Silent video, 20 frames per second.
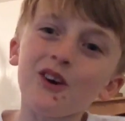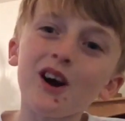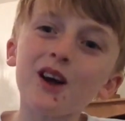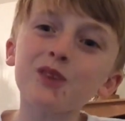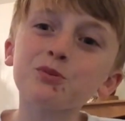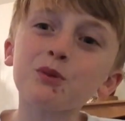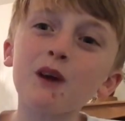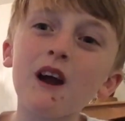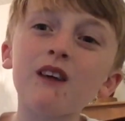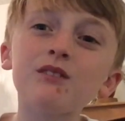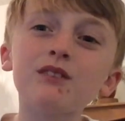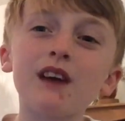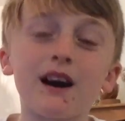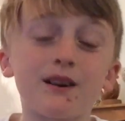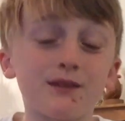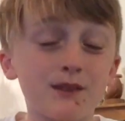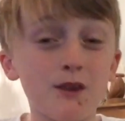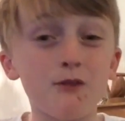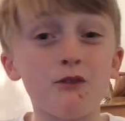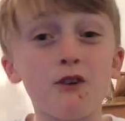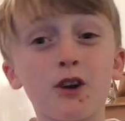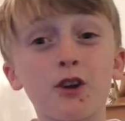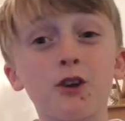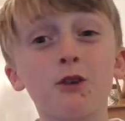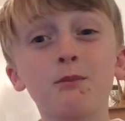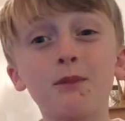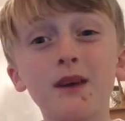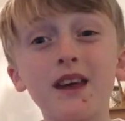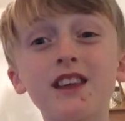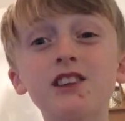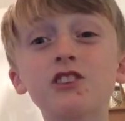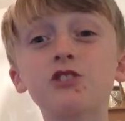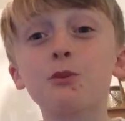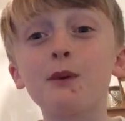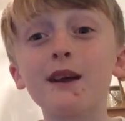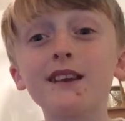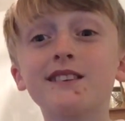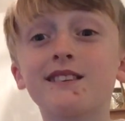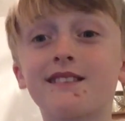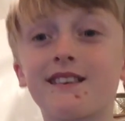What's wrong? I'm Abby from Gappinger
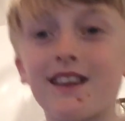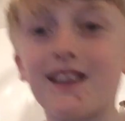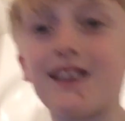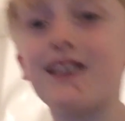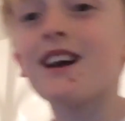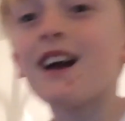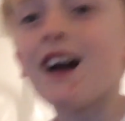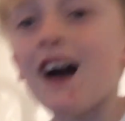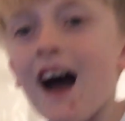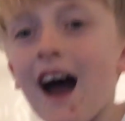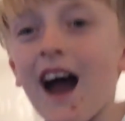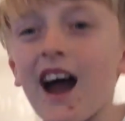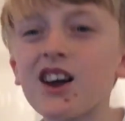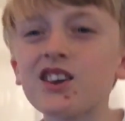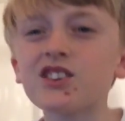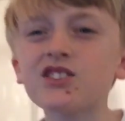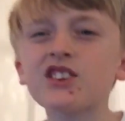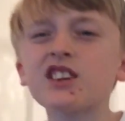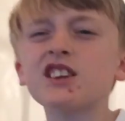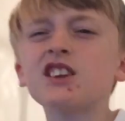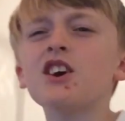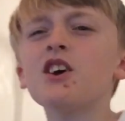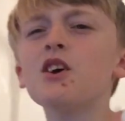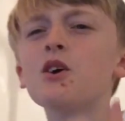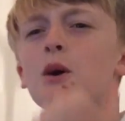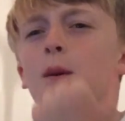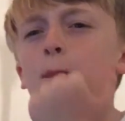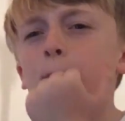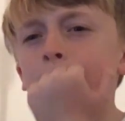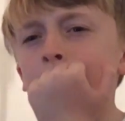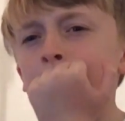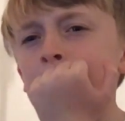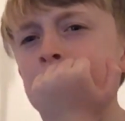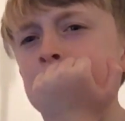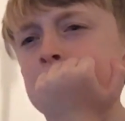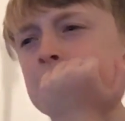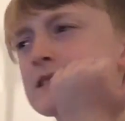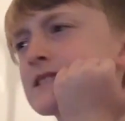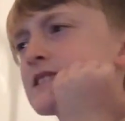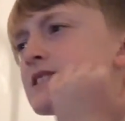Racing, and you know,
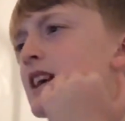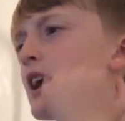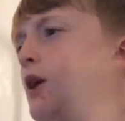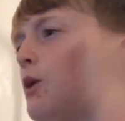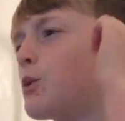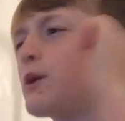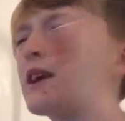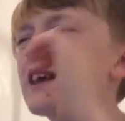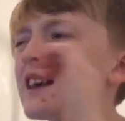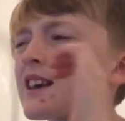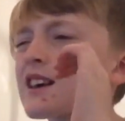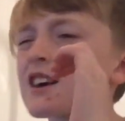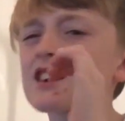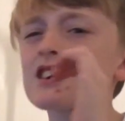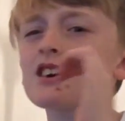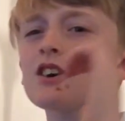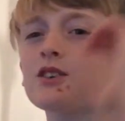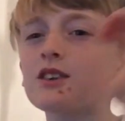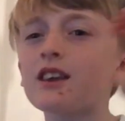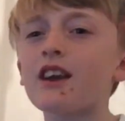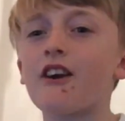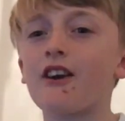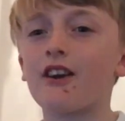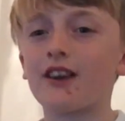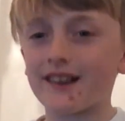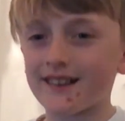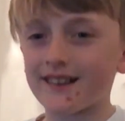about I'd say a week ago, yeah,